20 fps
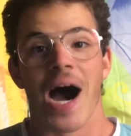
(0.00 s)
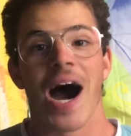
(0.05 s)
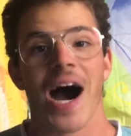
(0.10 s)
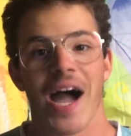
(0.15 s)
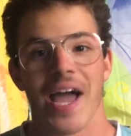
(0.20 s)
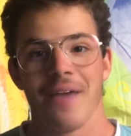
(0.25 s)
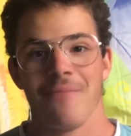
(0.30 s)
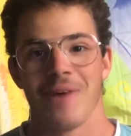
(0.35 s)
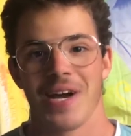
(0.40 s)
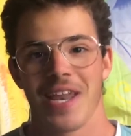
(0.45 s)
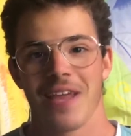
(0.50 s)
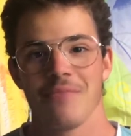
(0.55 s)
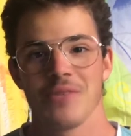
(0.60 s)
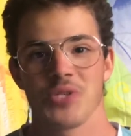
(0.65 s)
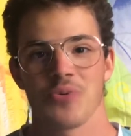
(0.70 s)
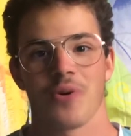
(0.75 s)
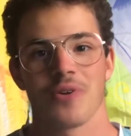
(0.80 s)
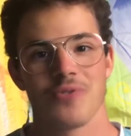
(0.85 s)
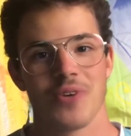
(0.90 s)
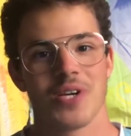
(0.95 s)
Hi, my name
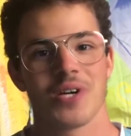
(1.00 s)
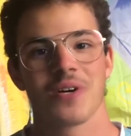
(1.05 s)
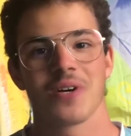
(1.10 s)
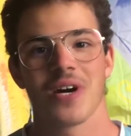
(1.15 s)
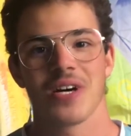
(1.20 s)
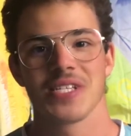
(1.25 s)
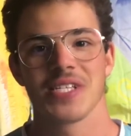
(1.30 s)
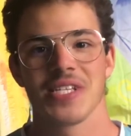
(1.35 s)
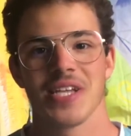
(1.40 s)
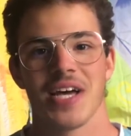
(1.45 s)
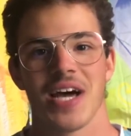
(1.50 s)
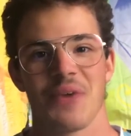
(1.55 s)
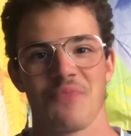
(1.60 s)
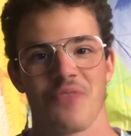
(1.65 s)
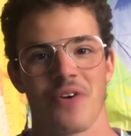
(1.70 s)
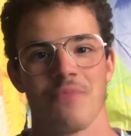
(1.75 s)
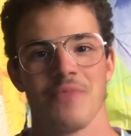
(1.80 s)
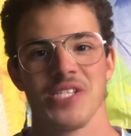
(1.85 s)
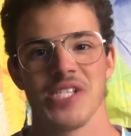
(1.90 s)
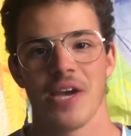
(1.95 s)
is Rodrigo Costa, I'm
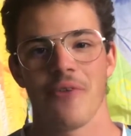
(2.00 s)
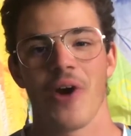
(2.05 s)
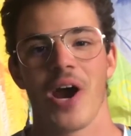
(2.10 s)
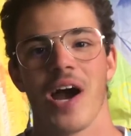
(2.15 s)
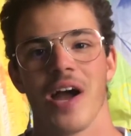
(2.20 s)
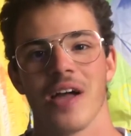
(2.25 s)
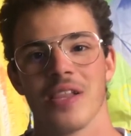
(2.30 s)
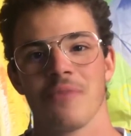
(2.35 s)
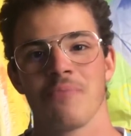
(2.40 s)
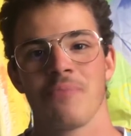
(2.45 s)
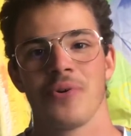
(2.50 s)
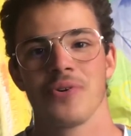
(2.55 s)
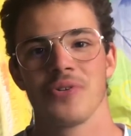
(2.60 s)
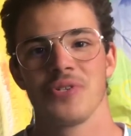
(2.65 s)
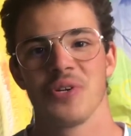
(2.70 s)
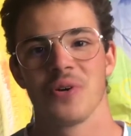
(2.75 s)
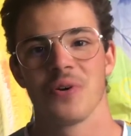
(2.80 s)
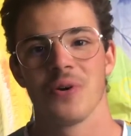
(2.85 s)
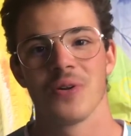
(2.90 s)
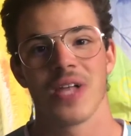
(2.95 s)
from Madeira Island,
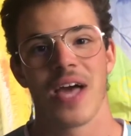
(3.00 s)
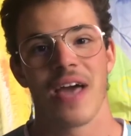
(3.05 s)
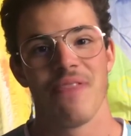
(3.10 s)
Portugal,